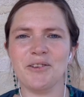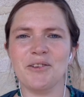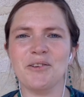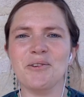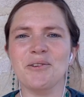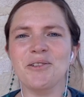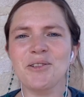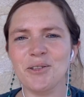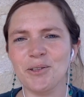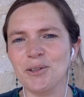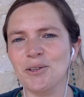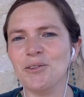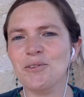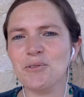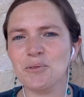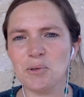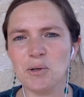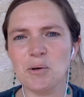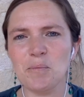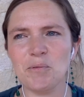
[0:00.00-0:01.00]
you join
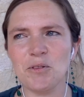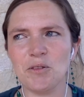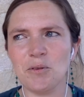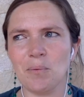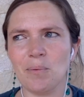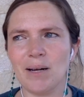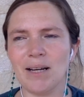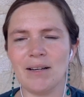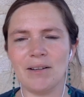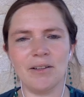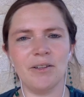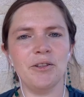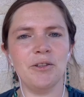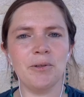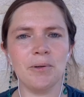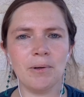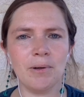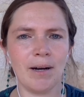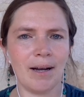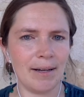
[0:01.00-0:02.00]
groups where
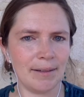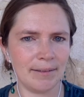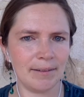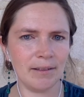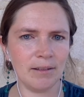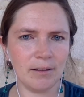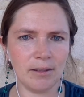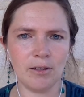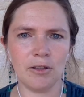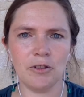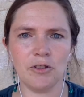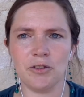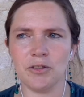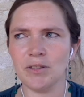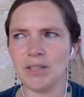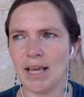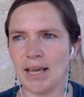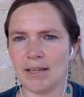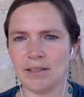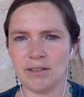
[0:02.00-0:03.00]
your ideal
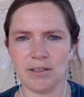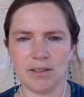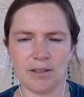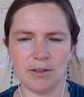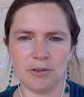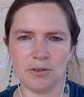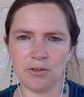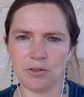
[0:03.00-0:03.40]
audience hangs out.